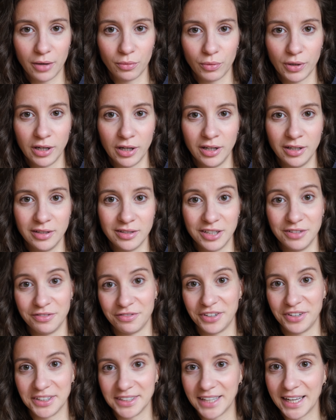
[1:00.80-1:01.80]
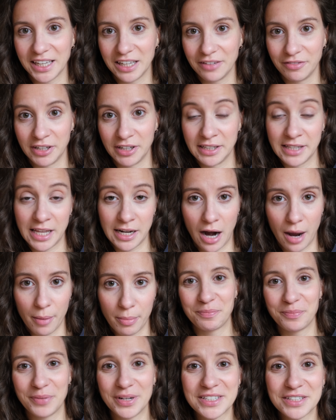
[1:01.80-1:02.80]
we didn't feel like giving that
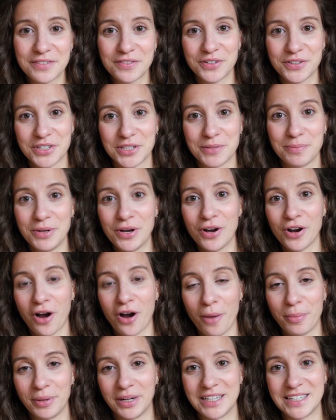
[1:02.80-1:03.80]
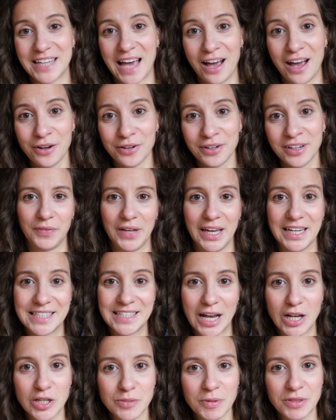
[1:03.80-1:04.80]
up. Plus, if there is a Biocoop in a town, it
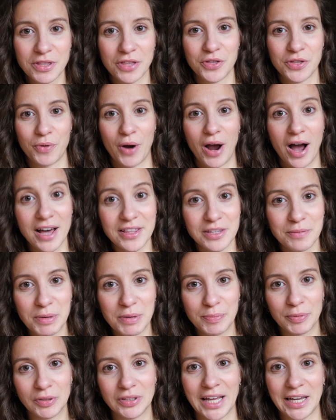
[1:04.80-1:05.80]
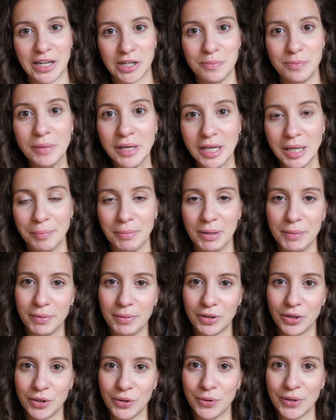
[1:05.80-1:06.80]
tells me that there are other people like me,
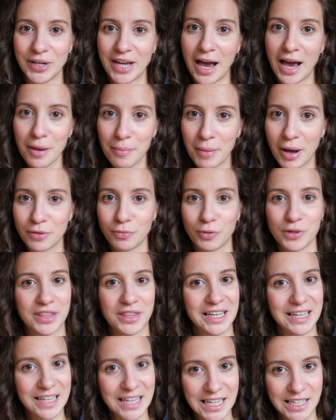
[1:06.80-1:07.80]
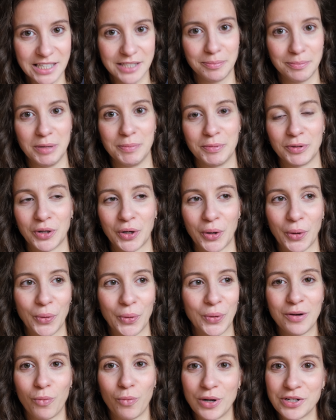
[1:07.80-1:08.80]
people who care about what they eat, people
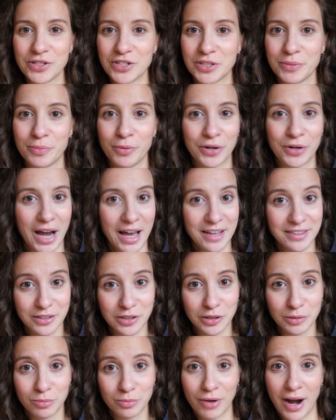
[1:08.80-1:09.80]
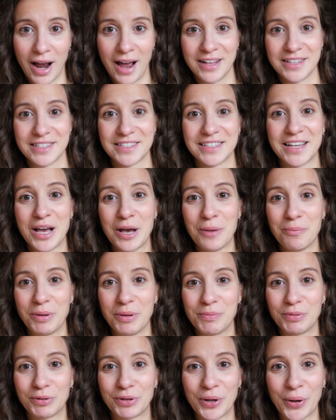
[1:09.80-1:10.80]
who want to support ethical brands,
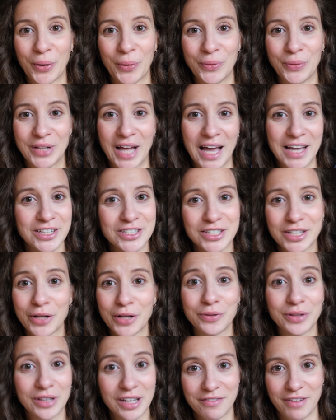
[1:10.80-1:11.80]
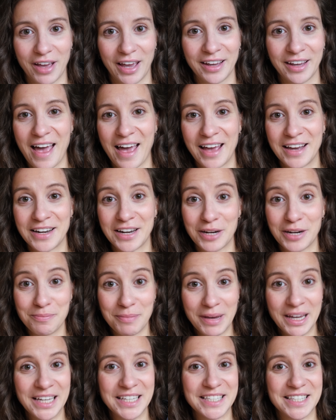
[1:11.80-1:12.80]
people who like slow living. And it
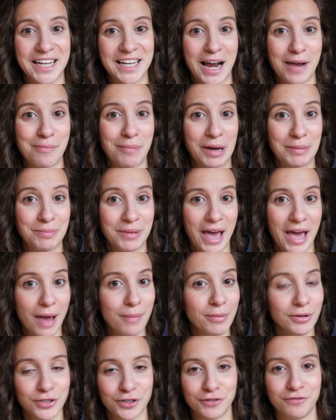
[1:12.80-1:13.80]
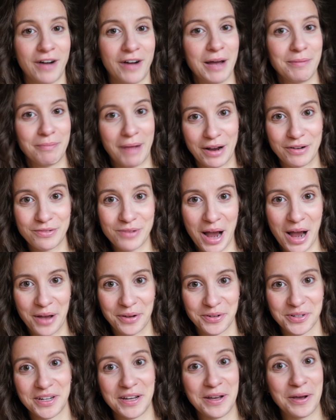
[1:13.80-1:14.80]
means that I might be able to find my
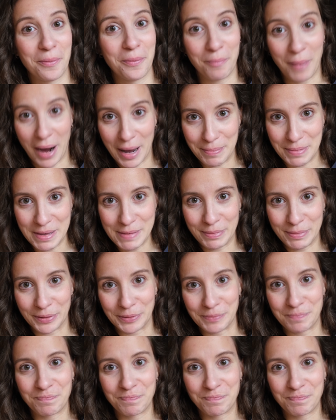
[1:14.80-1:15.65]
crowd, my people.